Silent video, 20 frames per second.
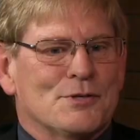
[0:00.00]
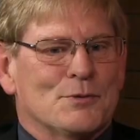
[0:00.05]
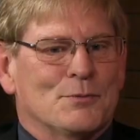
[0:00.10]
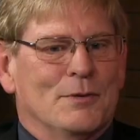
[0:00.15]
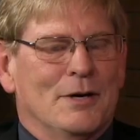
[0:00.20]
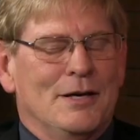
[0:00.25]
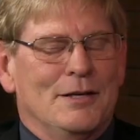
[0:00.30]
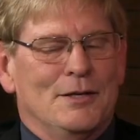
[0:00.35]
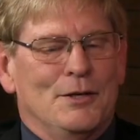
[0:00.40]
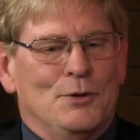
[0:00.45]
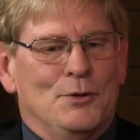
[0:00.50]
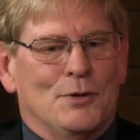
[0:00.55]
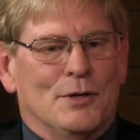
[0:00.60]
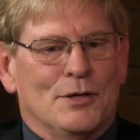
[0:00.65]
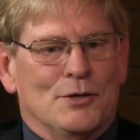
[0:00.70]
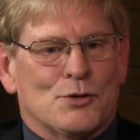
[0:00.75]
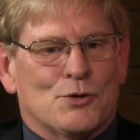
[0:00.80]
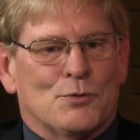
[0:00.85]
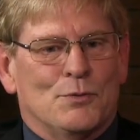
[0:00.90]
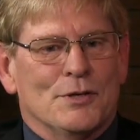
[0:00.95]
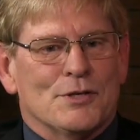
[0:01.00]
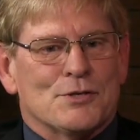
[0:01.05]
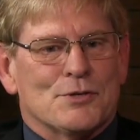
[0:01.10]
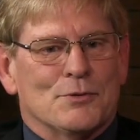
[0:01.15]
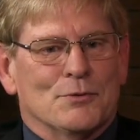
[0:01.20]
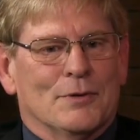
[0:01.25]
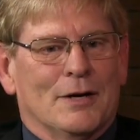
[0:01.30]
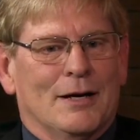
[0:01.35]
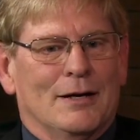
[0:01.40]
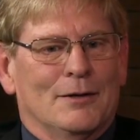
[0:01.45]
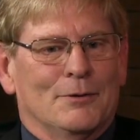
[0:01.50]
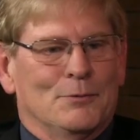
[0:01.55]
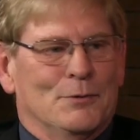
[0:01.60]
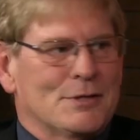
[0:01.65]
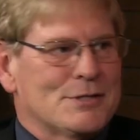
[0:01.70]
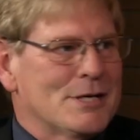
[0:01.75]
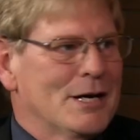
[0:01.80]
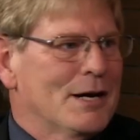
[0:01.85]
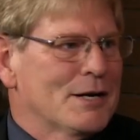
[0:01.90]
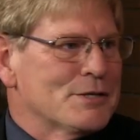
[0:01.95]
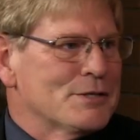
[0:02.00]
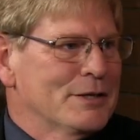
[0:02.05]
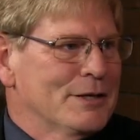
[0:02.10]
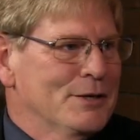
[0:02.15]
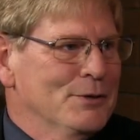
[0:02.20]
way that you can twist around what's actually